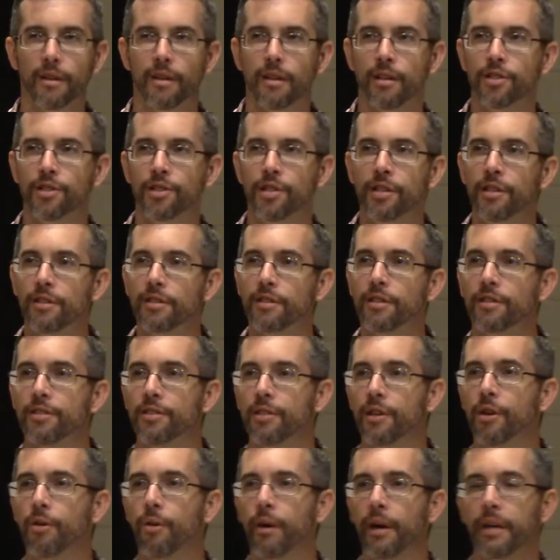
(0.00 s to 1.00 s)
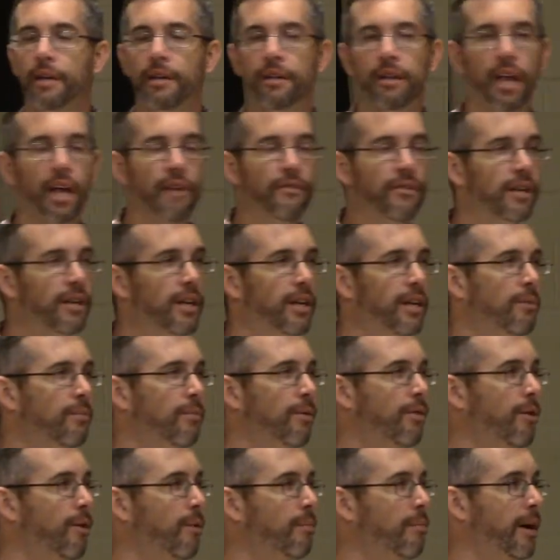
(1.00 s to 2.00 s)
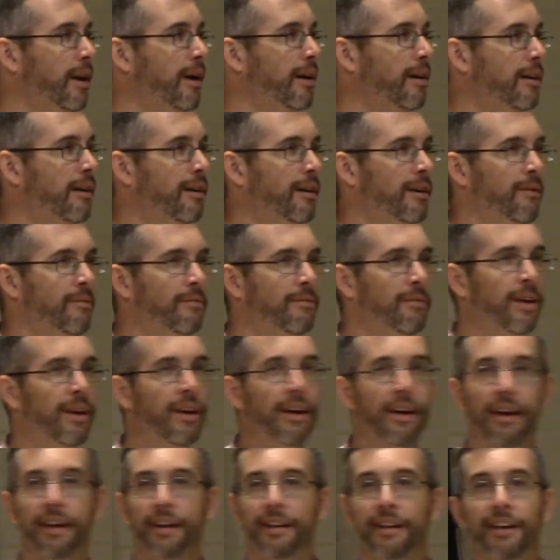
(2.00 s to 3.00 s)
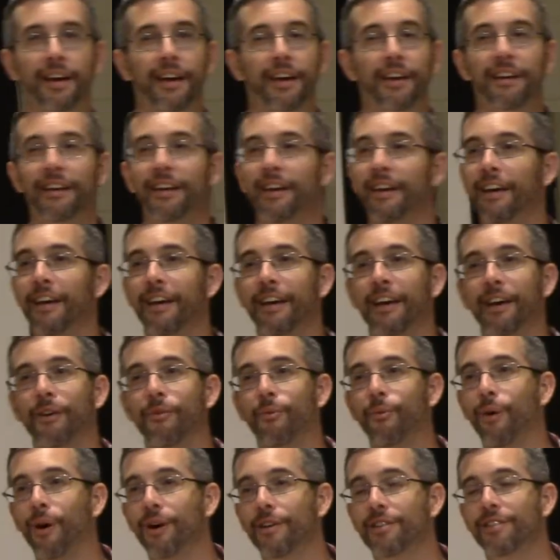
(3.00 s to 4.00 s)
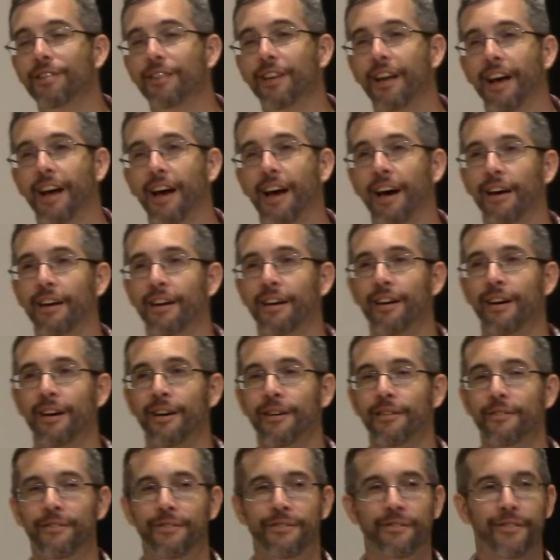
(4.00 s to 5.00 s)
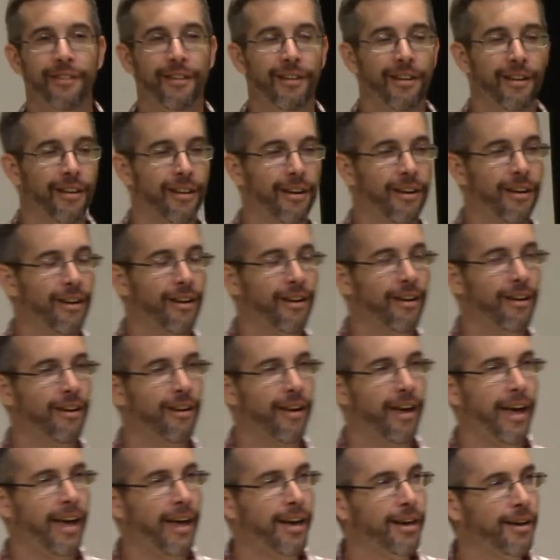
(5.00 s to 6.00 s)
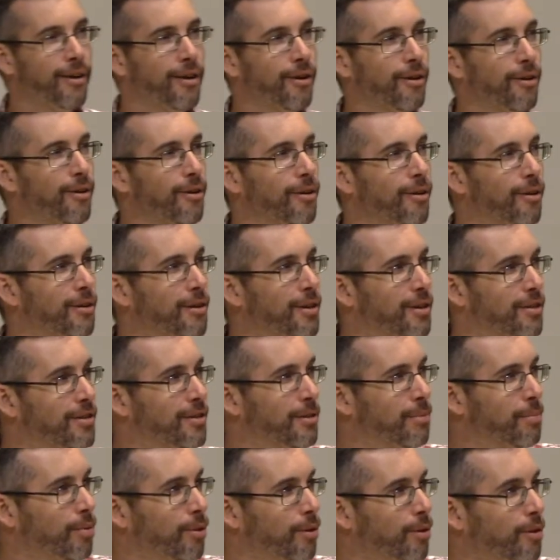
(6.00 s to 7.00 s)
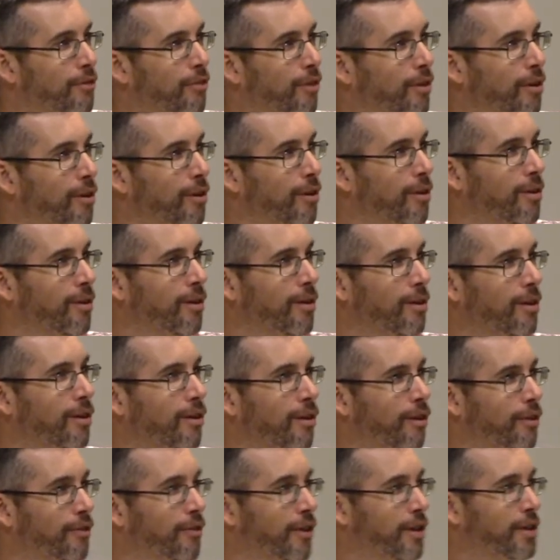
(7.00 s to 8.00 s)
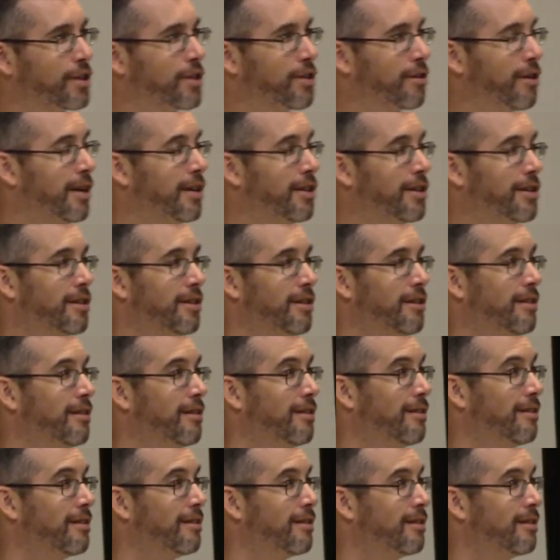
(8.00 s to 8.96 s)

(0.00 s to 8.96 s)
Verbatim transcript: Jesus equated loving Him with obeying Him. And again, it wasn't out of anger or disapproval or frustration.